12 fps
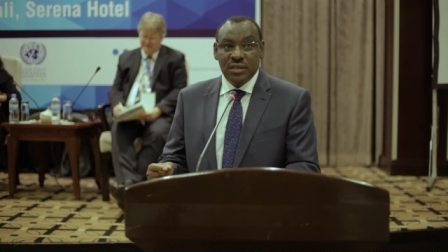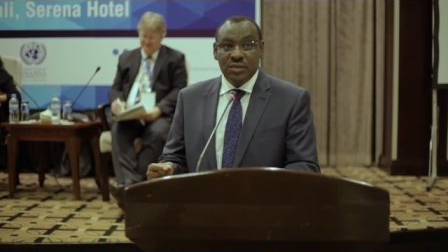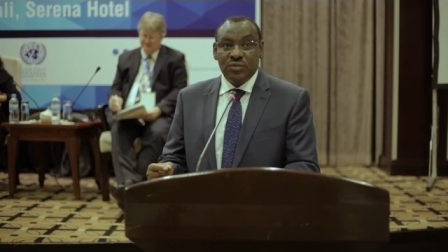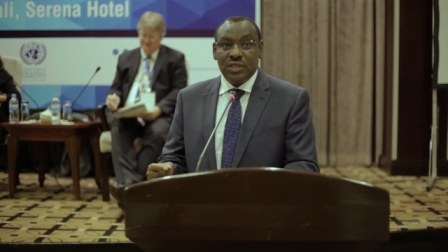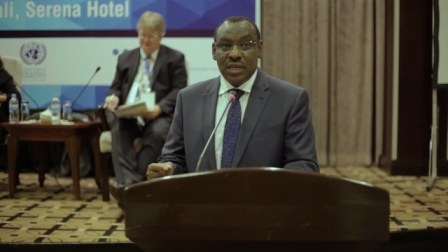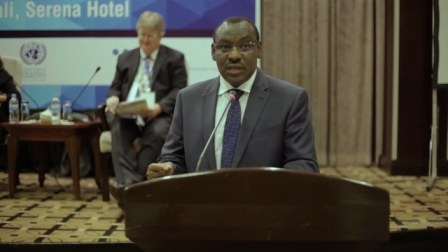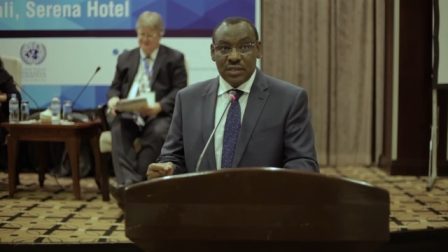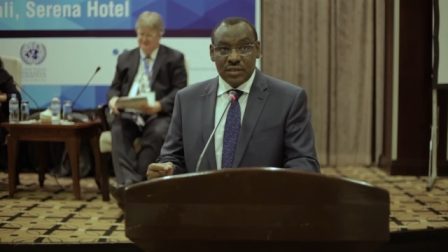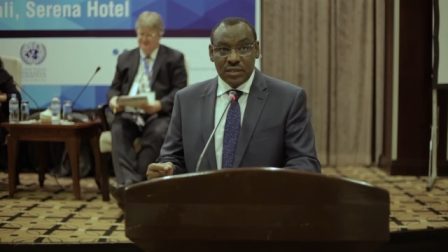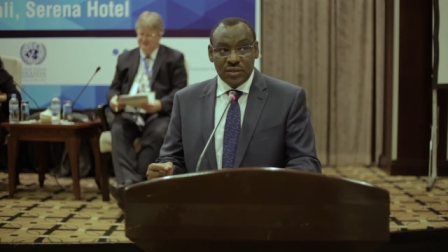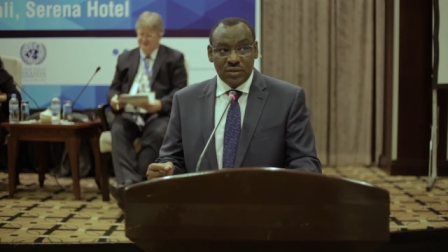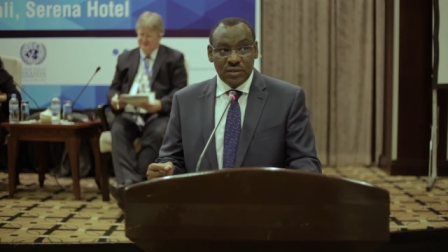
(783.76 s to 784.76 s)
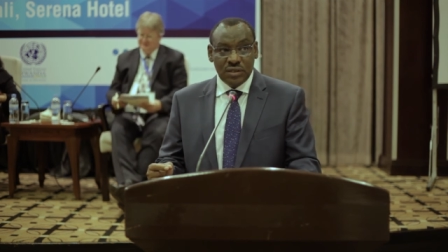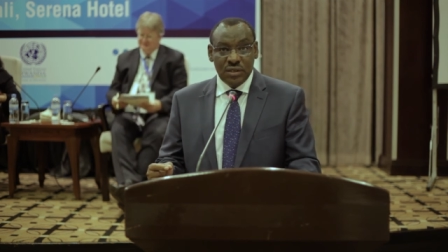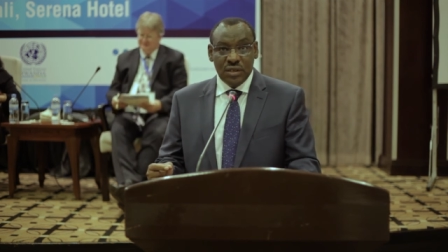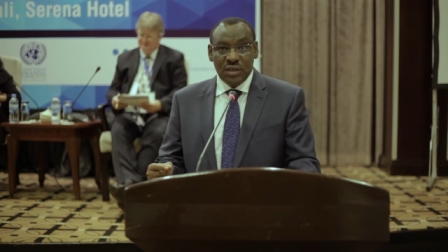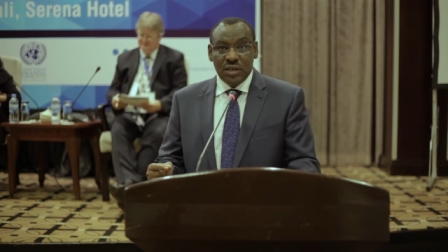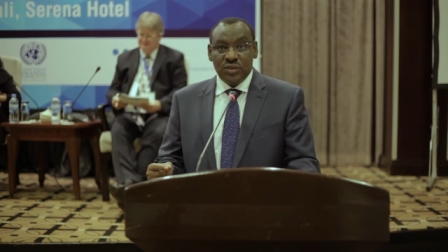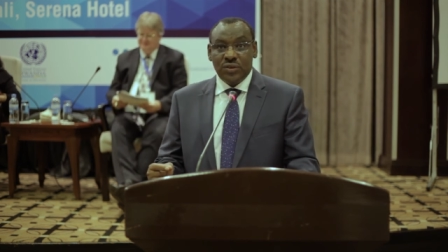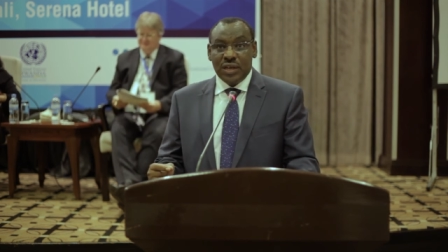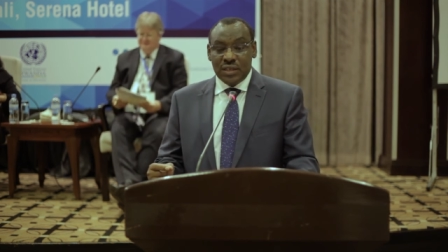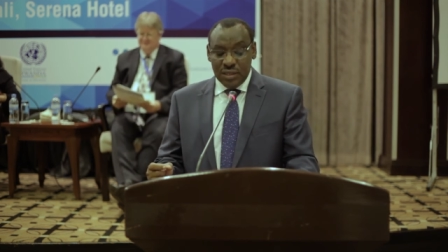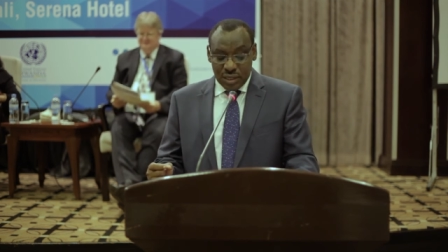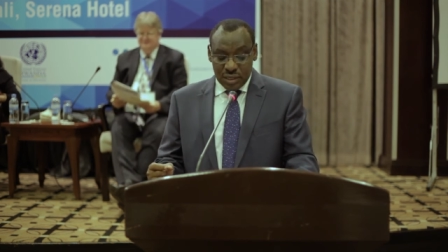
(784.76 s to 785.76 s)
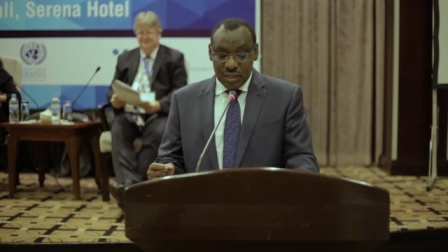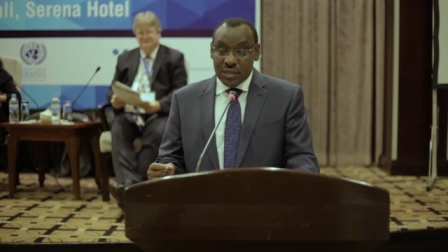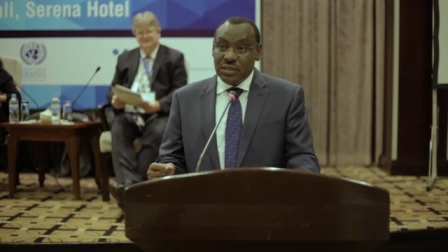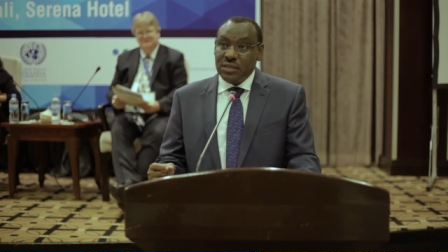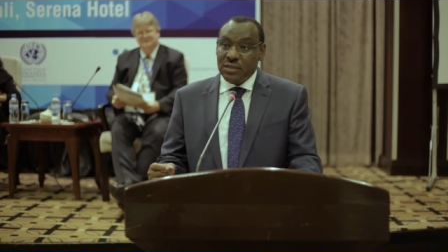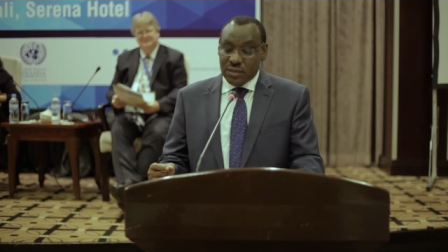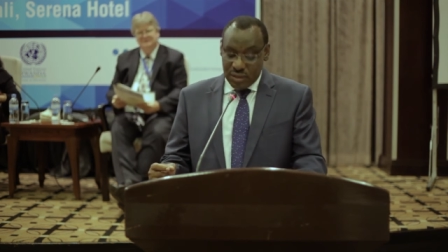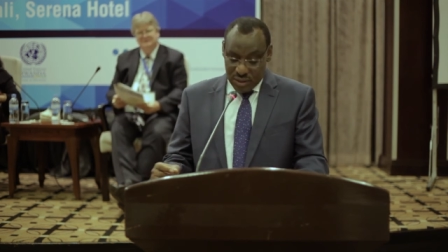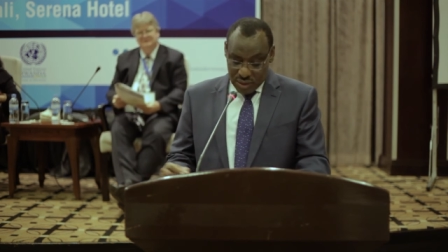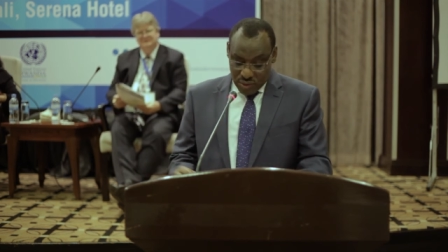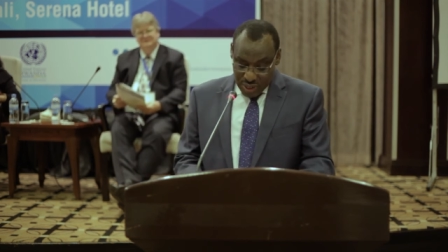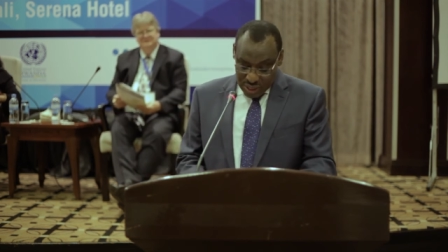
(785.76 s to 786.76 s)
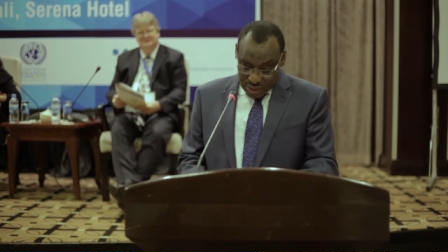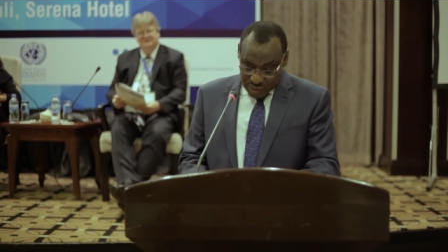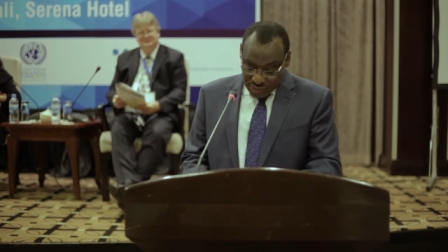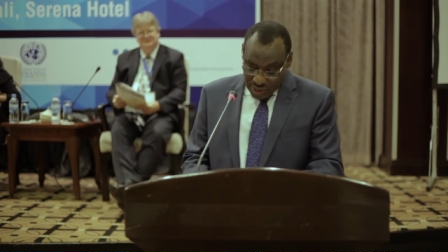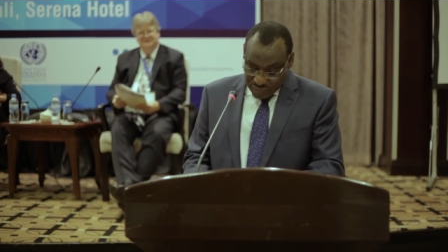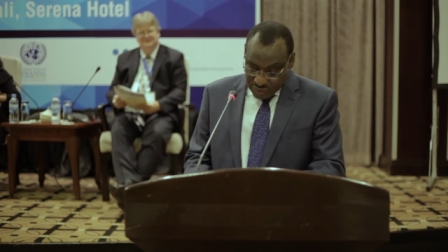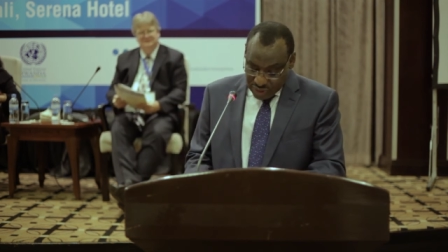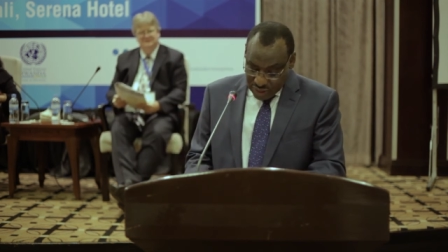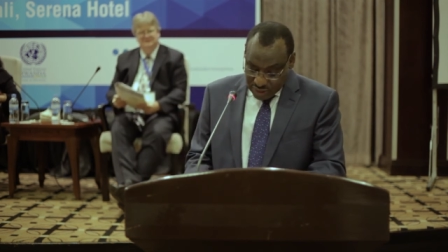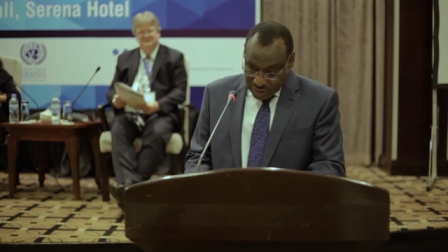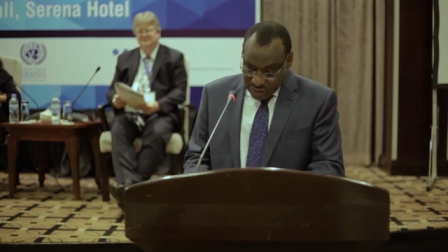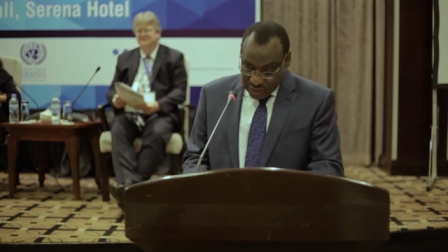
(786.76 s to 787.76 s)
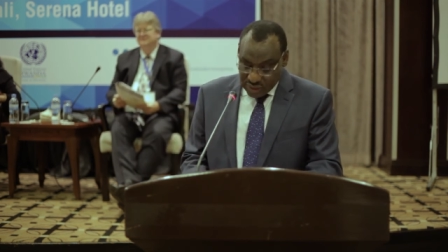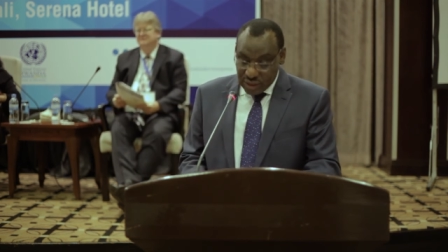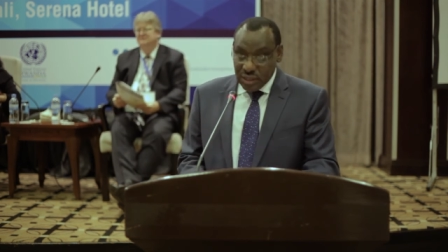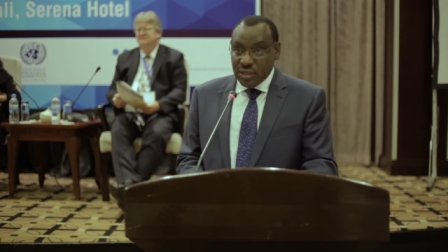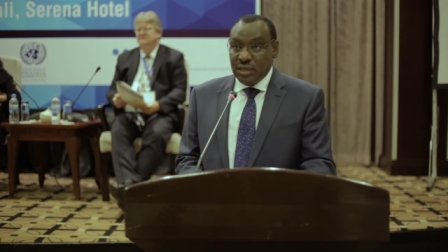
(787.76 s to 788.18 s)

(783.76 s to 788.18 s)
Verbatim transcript: to take decisions. So I think this is the work that we have to take seriously.